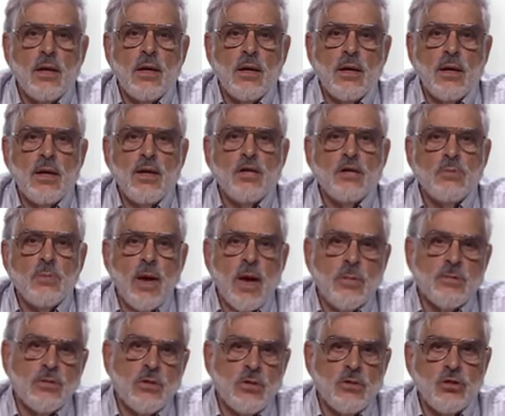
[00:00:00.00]
Each
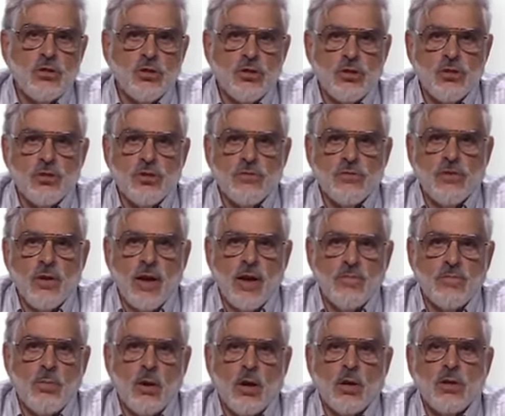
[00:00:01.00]
maps integers to 5
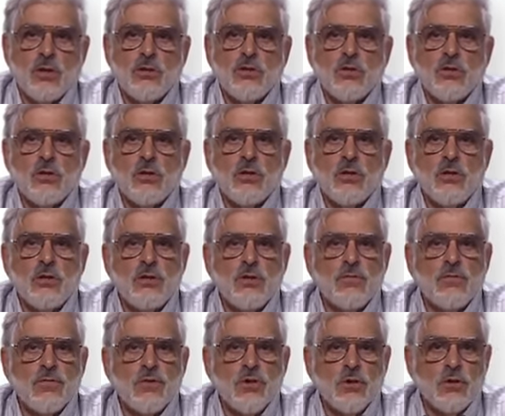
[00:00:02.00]
buckets. The
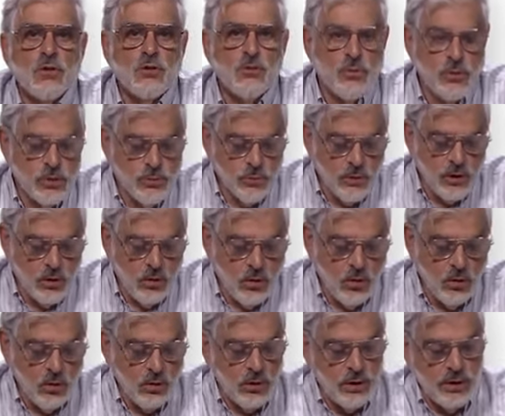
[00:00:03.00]
first, which we
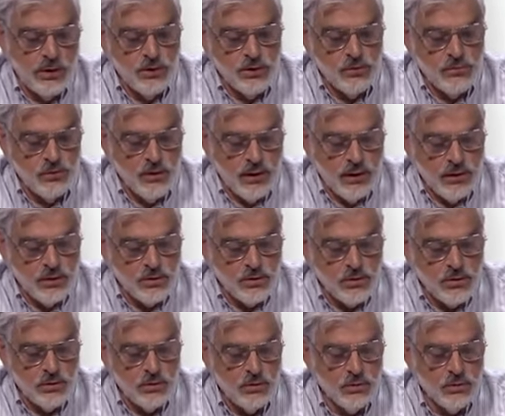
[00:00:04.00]
call h of x,